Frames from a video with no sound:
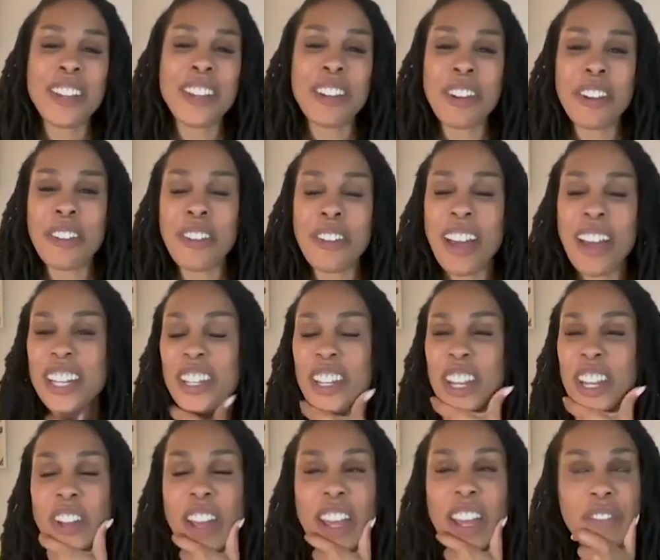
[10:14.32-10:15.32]
I know.
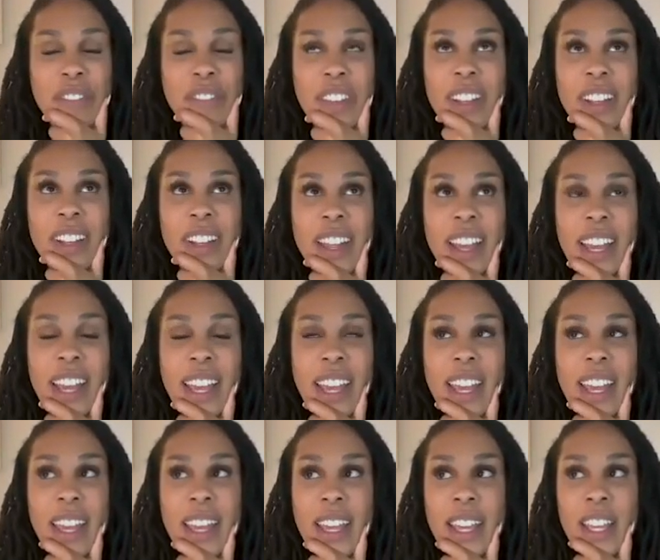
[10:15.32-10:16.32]
I feel
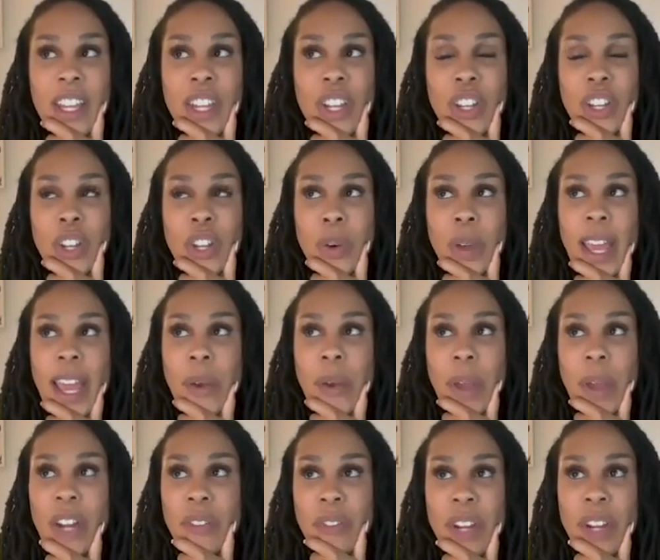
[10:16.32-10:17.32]
like,
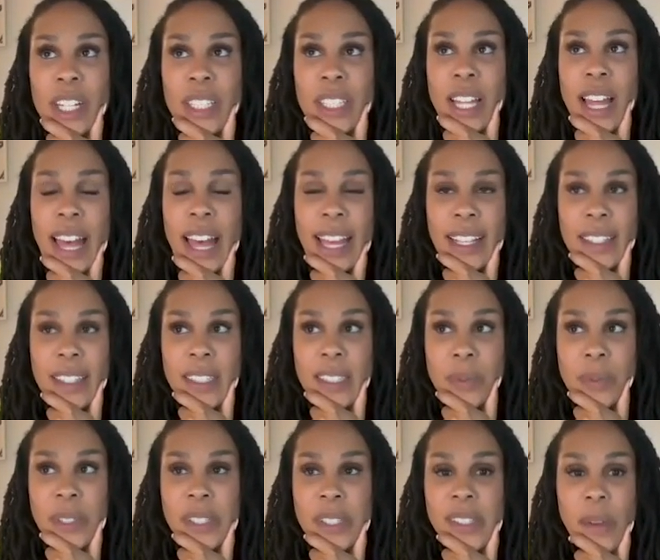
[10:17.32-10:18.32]
Henrietta
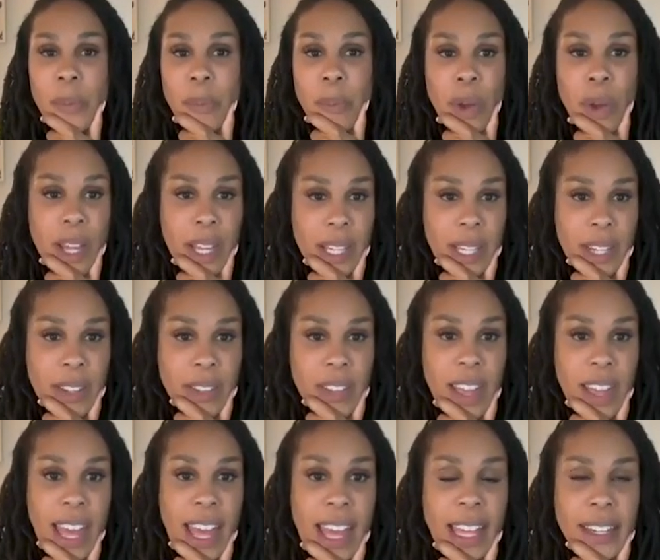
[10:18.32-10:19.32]
Lacks was someone
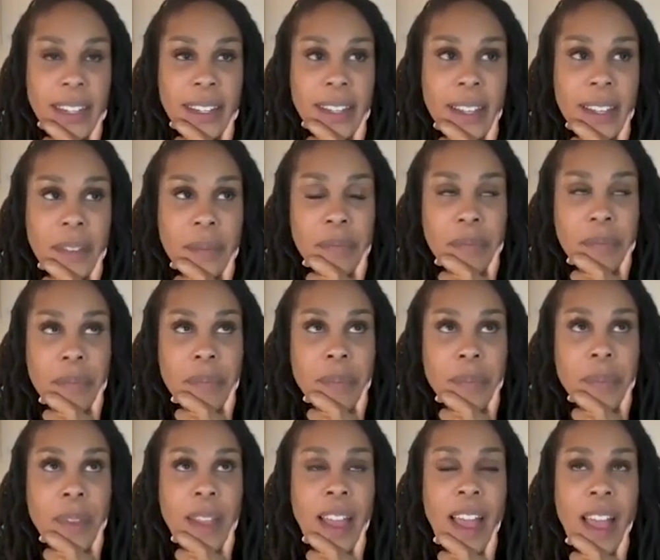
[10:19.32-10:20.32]
that
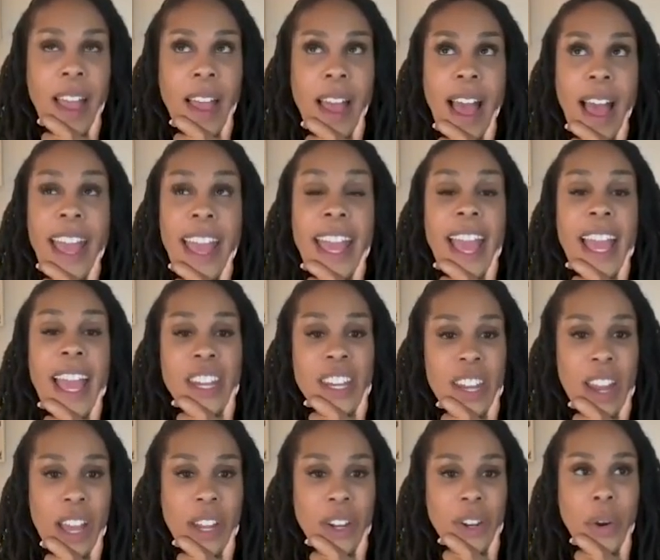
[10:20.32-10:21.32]
I had
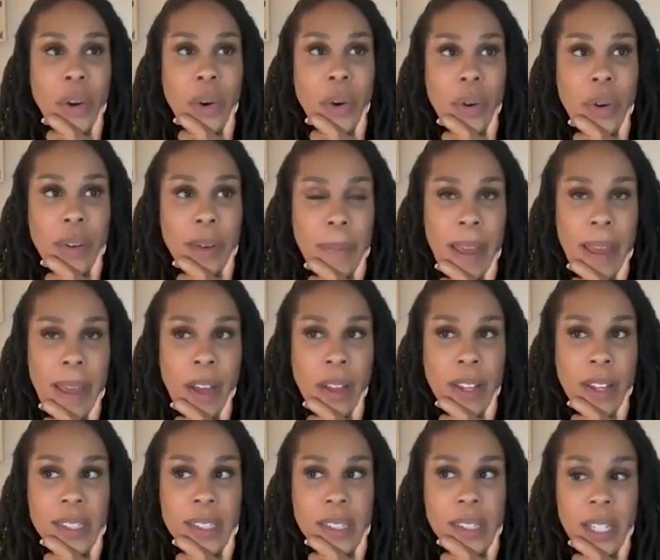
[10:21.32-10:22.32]
not heard
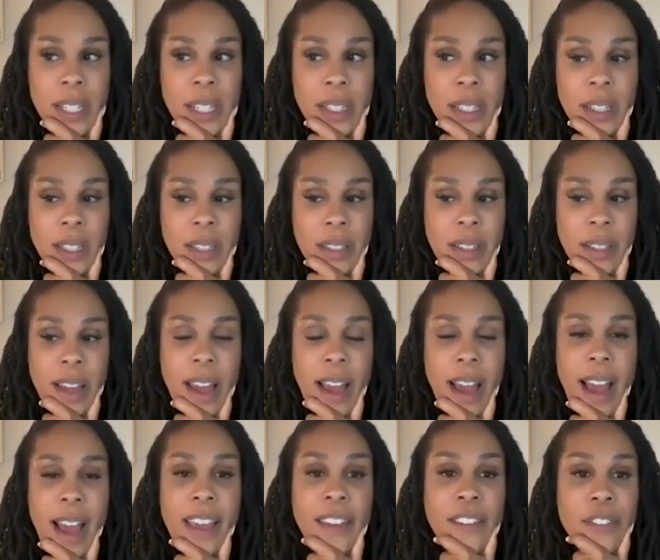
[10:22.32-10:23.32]
about until
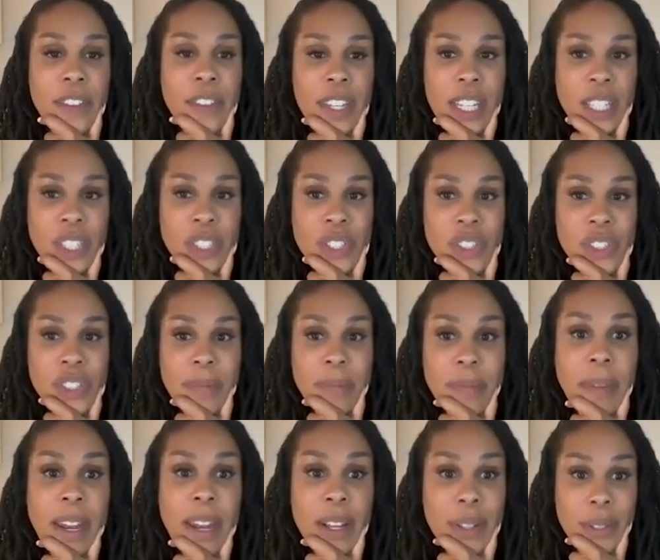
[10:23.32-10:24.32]
I finished
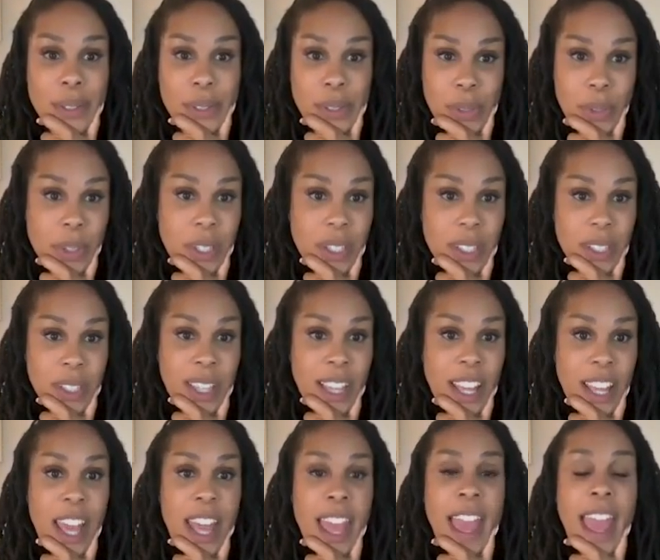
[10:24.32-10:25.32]
medical school.